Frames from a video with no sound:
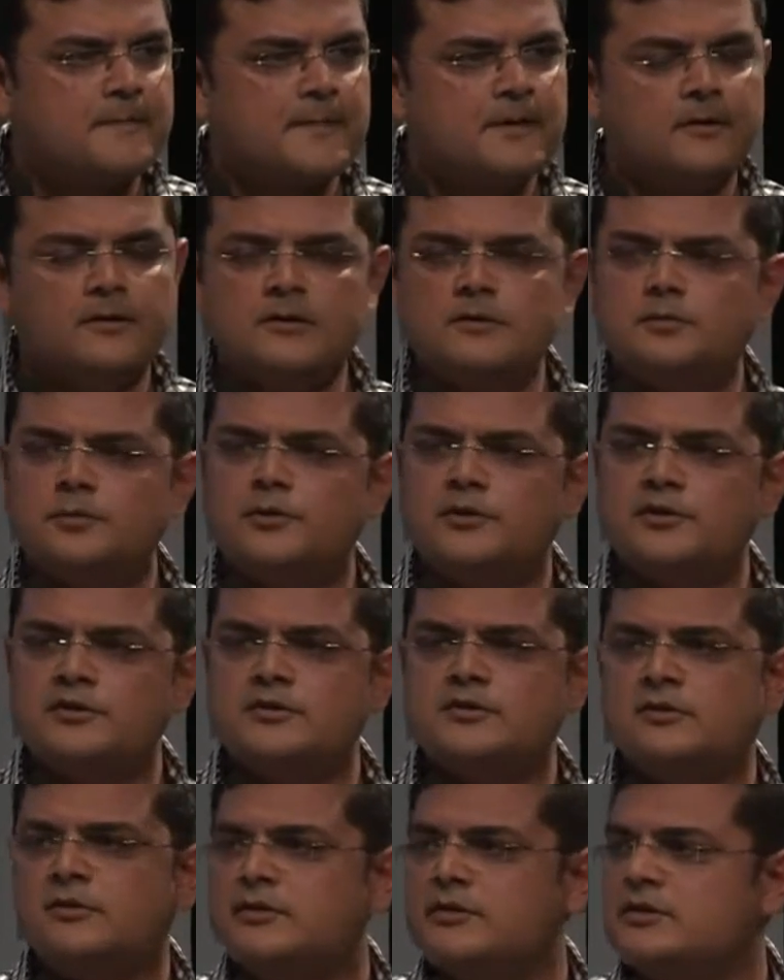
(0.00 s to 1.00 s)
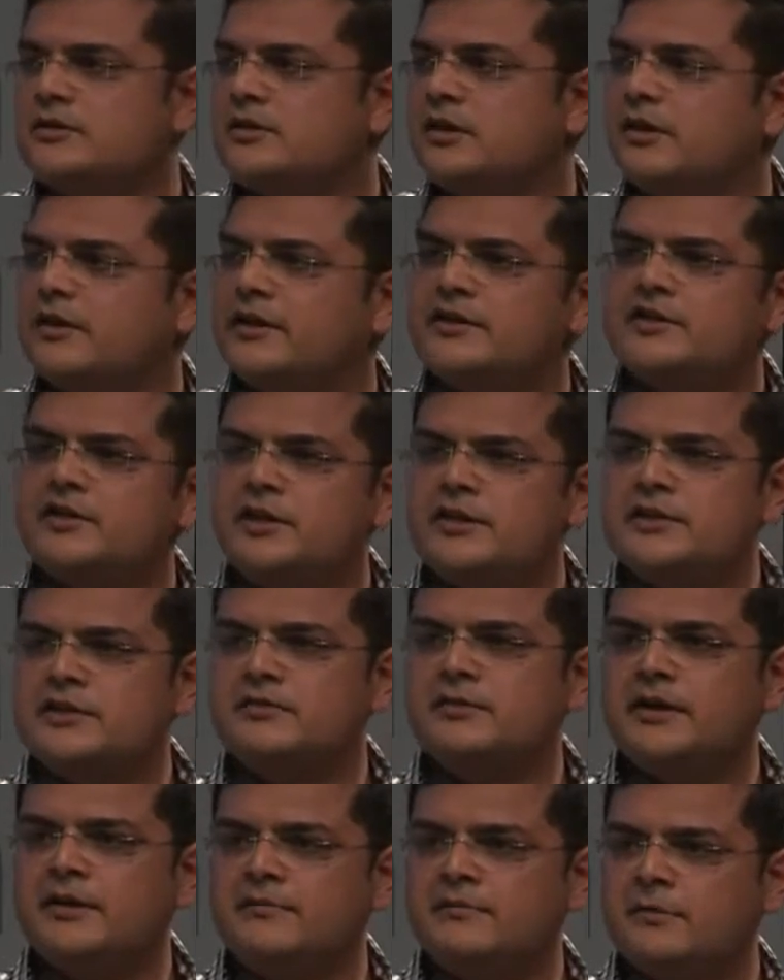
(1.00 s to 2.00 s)
All the ports don't start
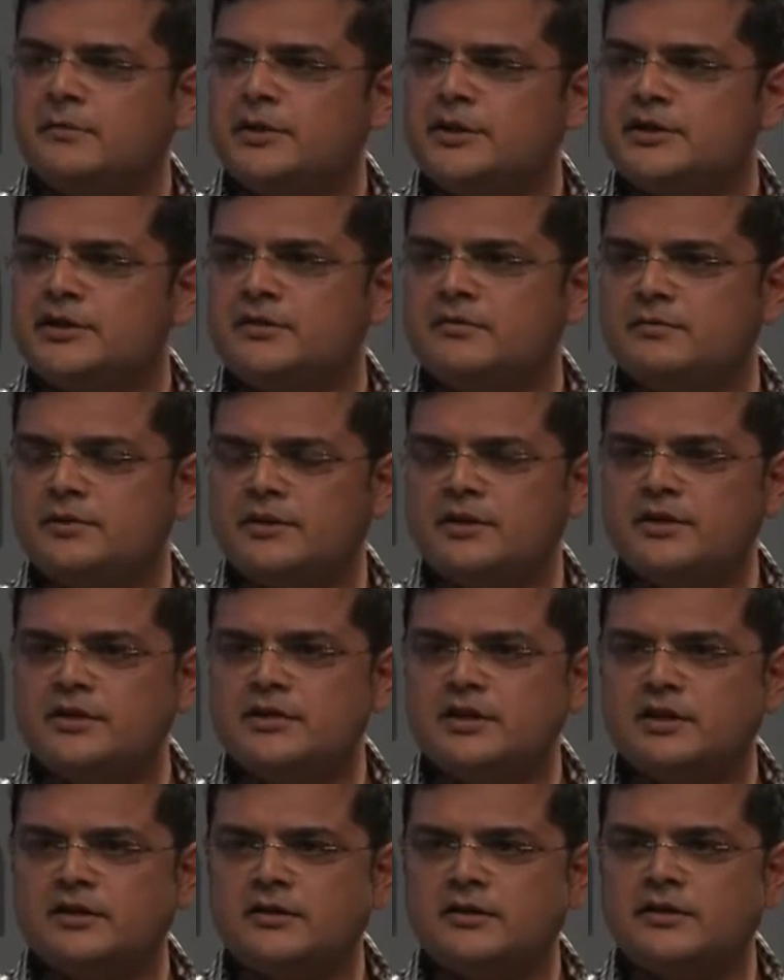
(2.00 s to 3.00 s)
exchanging information with each other.